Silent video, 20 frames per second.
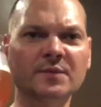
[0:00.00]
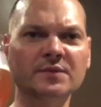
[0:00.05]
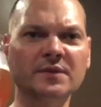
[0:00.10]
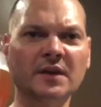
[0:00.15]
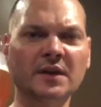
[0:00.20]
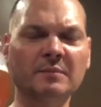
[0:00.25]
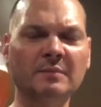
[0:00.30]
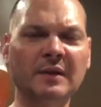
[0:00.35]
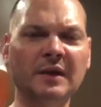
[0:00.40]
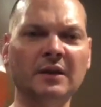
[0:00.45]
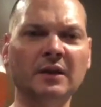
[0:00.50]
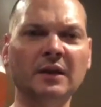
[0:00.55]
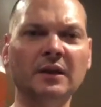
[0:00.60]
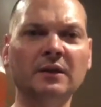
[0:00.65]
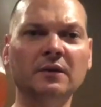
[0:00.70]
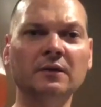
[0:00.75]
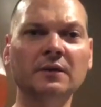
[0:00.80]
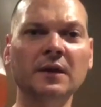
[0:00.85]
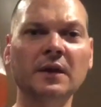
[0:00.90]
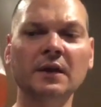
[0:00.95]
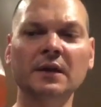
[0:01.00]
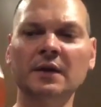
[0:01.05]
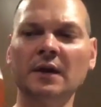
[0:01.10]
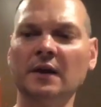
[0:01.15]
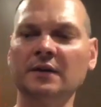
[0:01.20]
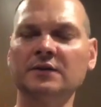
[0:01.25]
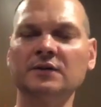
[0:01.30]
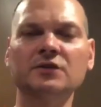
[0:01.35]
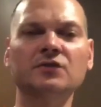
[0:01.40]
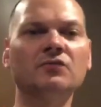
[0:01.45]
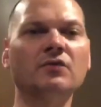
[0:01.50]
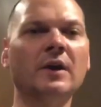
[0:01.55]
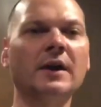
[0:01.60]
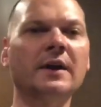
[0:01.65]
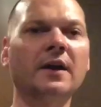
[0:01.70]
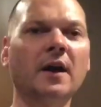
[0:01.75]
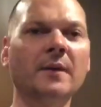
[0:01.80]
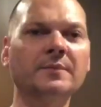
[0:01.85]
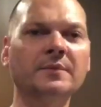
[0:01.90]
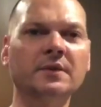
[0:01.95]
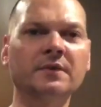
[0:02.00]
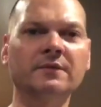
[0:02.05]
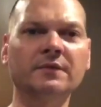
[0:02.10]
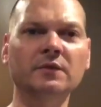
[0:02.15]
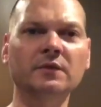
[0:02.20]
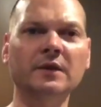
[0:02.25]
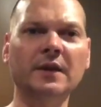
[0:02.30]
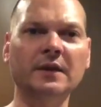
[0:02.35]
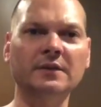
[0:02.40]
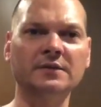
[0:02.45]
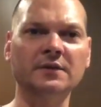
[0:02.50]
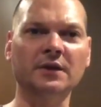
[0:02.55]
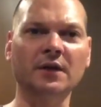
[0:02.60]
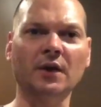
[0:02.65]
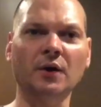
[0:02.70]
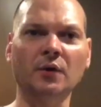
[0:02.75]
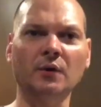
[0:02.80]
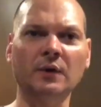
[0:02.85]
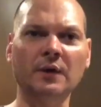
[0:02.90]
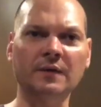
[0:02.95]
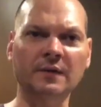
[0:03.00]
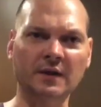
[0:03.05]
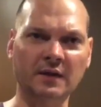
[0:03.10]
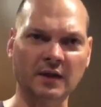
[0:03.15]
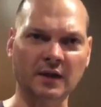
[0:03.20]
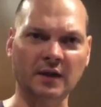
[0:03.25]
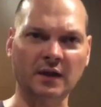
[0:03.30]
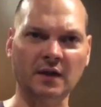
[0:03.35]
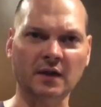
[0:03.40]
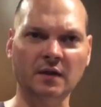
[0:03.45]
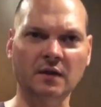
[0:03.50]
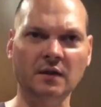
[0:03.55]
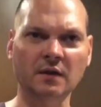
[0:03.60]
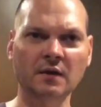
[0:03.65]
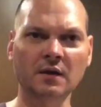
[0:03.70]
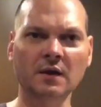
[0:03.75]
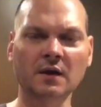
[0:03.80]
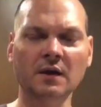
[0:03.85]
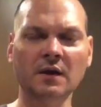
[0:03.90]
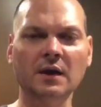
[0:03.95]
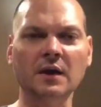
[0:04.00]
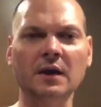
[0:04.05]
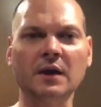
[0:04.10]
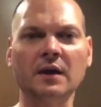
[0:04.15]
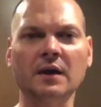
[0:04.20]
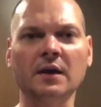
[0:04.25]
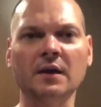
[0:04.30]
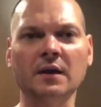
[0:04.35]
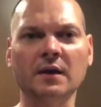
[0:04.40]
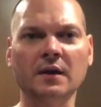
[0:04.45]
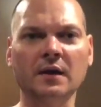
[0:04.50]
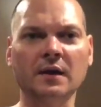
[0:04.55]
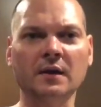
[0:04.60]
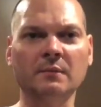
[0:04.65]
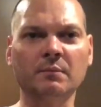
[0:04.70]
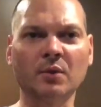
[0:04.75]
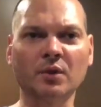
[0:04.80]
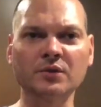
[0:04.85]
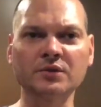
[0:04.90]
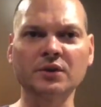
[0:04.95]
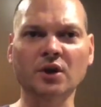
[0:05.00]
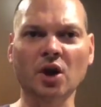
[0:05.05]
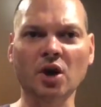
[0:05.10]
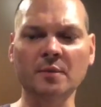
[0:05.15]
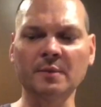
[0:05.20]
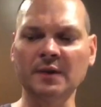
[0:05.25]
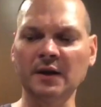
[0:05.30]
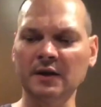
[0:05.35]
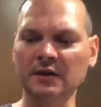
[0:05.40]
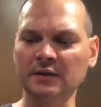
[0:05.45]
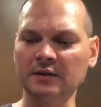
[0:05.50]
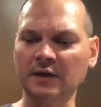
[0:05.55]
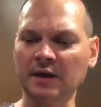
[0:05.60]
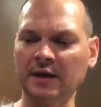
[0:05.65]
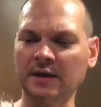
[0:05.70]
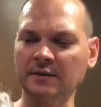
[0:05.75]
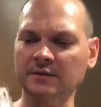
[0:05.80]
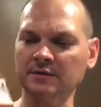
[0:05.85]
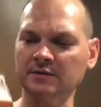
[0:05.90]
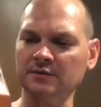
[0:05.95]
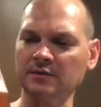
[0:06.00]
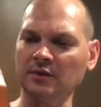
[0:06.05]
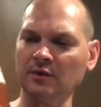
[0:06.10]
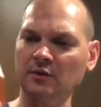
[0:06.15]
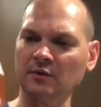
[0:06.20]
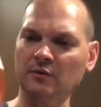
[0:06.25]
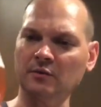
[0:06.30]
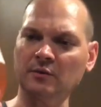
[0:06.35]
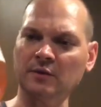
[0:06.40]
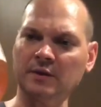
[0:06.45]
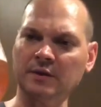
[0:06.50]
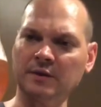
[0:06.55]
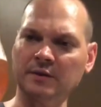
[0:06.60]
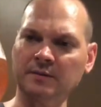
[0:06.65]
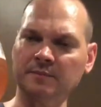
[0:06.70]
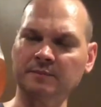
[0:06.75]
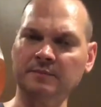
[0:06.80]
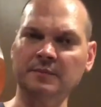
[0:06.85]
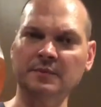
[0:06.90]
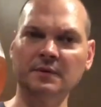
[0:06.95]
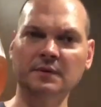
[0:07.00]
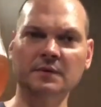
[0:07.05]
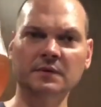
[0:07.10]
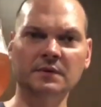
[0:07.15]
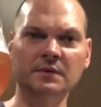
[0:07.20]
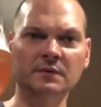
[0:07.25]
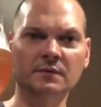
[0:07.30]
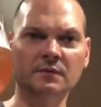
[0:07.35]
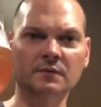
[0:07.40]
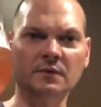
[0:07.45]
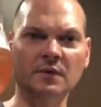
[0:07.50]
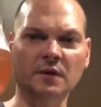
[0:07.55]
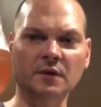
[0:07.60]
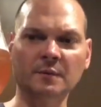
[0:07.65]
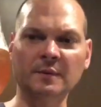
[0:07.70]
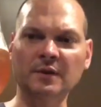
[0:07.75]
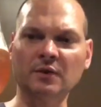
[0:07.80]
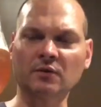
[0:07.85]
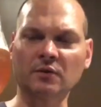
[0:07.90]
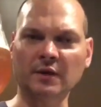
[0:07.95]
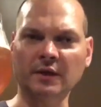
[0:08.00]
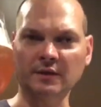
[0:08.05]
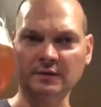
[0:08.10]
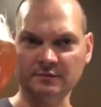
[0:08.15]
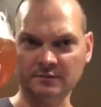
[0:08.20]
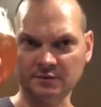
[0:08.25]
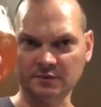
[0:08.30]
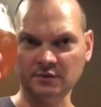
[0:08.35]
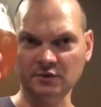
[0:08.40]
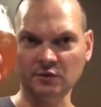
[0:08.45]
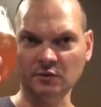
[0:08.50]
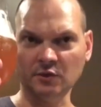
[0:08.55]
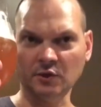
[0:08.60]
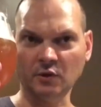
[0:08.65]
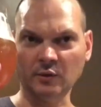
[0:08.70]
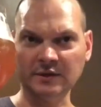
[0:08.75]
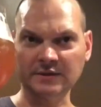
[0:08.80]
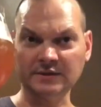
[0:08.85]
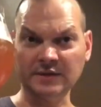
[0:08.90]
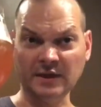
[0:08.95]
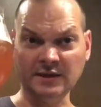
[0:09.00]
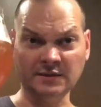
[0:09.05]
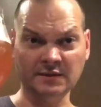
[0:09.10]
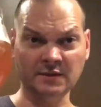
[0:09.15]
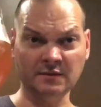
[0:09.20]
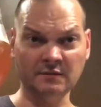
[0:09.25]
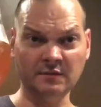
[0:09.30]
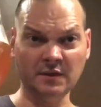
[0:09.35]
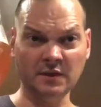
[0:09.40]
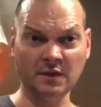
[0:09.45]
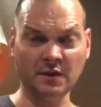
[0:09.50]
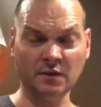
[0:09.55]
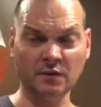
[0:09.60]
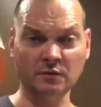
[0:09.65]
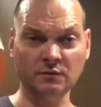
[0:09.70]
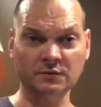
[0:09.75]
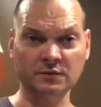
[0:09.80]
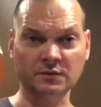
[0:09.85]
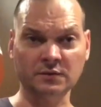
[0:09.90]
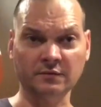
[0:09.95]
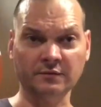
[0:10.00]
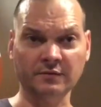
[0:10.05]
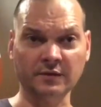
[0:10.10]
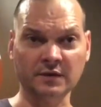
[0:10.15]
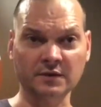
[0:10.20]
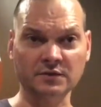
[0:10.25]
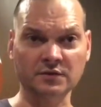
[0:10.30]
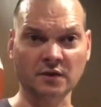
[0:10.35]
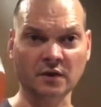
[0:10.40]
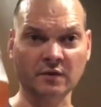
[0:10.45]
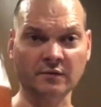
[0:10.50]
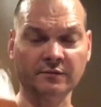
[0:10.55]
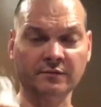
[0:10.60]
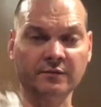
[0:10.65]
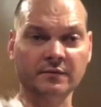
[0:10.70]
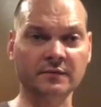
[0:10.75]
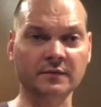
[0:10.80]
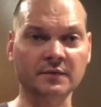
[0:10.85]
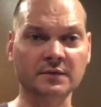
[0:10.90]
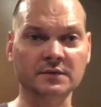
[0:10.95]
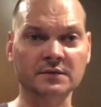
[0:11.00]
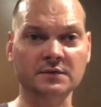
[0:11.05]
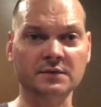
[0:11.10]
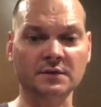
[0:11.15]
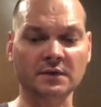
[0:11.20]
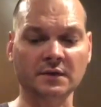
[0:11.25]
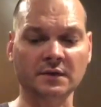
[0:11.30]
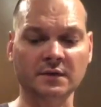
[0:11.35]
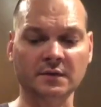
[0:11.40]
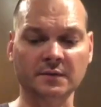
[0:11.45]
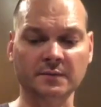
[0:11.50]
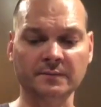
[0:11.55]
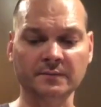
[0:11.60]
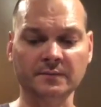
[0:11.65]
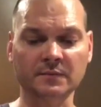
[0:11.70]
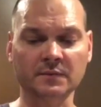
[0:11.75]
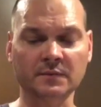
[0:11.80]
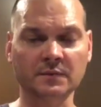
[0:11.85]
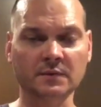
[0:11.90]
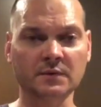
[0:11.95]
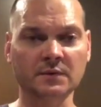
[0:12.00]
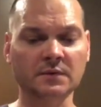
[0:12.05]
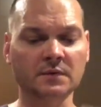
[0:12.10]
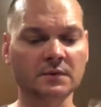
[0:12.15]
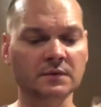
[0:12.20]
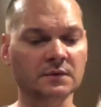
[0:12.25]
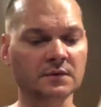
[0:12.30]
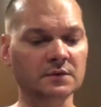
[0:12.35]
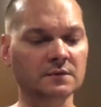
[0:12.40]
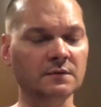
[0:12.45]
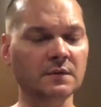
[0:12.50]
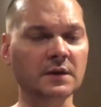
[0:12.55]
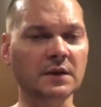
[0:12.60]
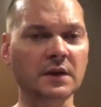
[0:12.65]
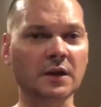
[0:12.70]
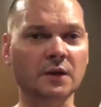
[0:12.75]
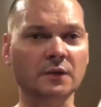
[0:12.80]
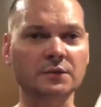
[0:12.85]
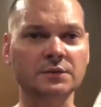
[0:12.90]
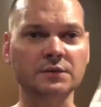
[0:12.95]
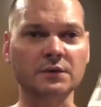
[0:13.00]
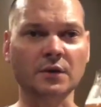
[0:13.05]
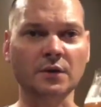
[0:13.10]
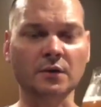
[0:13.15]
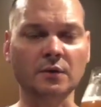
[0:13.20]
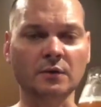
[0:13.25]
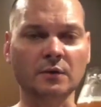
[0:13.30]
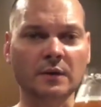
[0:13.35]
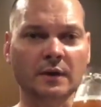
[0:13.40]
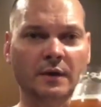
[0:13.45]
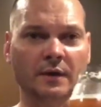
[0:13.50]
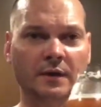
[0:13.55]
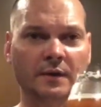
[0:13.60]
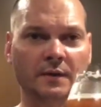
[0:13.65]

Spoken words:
Mosaic Pale Ale. I just dry hopped it a few days ago in the keg and burst carbonated that, so thought it'd be great to do a quick tasting video to finish off this this video. So